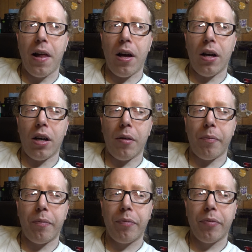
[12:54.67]

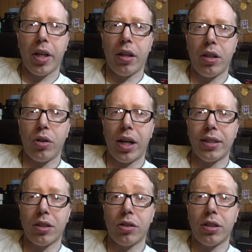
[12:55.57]
And let you guys
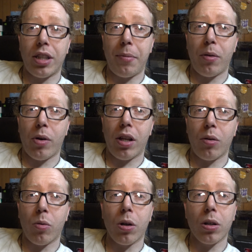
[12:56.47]
actually see me while I
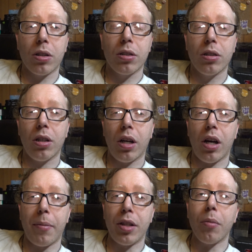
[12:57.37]
work.
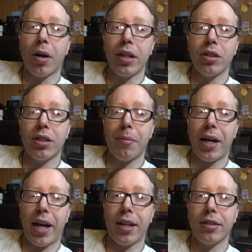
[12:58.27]
I mean, you'll probably just see my
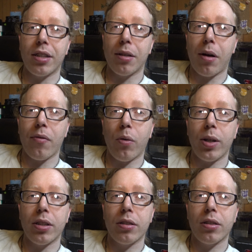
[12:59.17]
hands and hear my
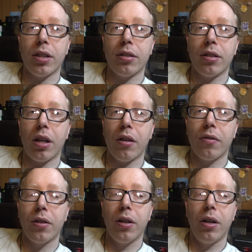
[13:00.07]
voice and
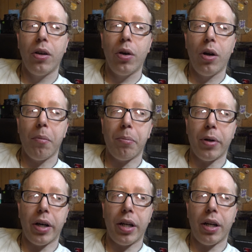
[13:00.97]
stuff.
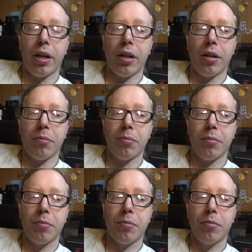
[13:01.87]
But
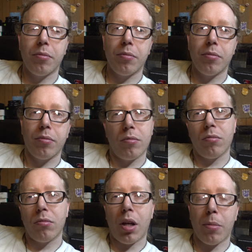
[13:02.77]
I'm
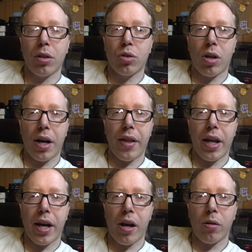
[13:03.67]
going to try
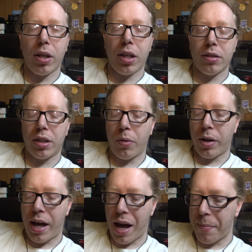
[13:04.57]
that out see
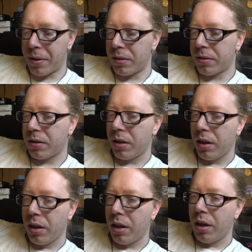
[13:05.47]
what happens.
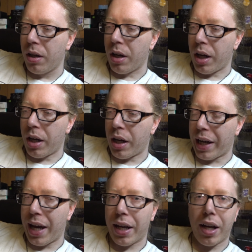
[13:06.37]
I
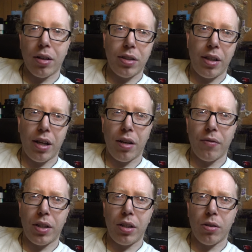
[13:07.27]
can't guarantee that
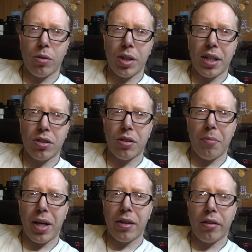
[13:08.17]
video will actually
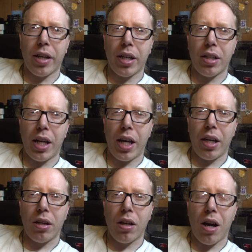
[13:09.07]
make the light of
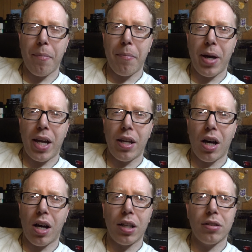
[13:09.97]
day. I may
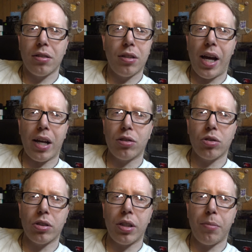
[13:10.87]
not
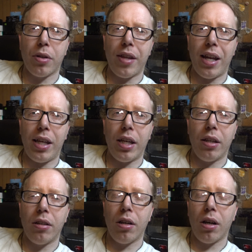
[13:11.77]
actually put that
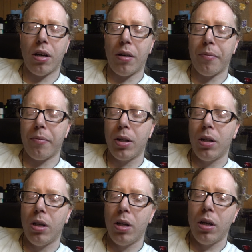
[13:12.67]
in.
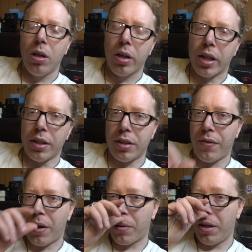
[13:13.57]
Because
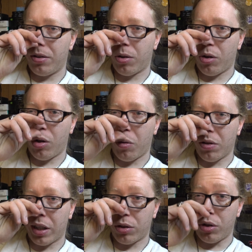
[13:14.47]
if I run into a whole,
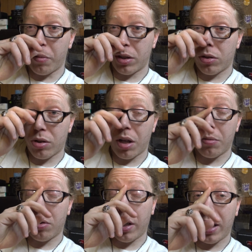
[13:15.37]
like, too much
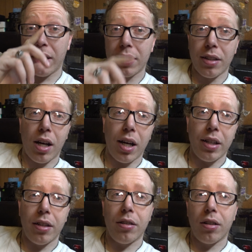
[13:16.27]
trouble and it's
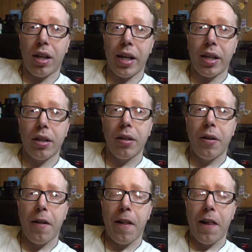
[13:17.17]
not, like,
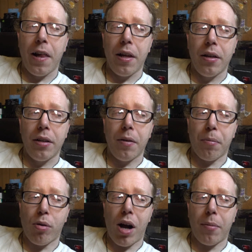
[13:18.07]

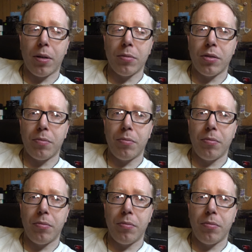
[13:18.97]
problems